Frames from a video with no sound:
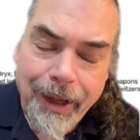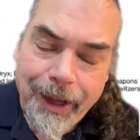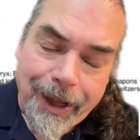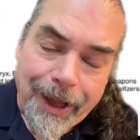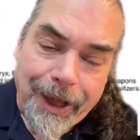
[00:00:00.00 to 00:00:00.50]

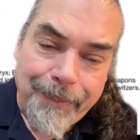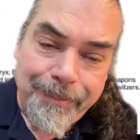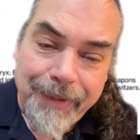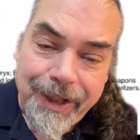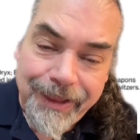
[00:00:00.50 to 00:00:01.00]

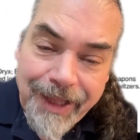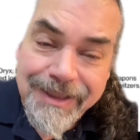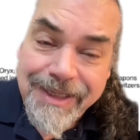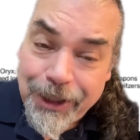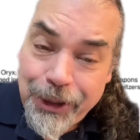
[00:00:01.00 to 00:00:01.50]
let's
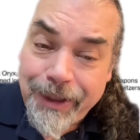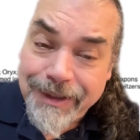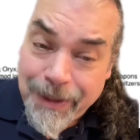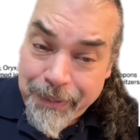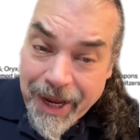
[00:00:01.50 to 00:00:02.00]
take a look at
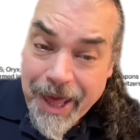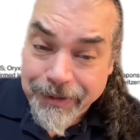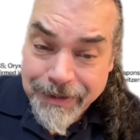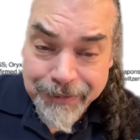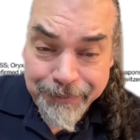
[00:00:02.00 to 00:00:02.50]
something
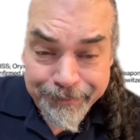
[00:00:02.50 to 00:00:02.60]
else.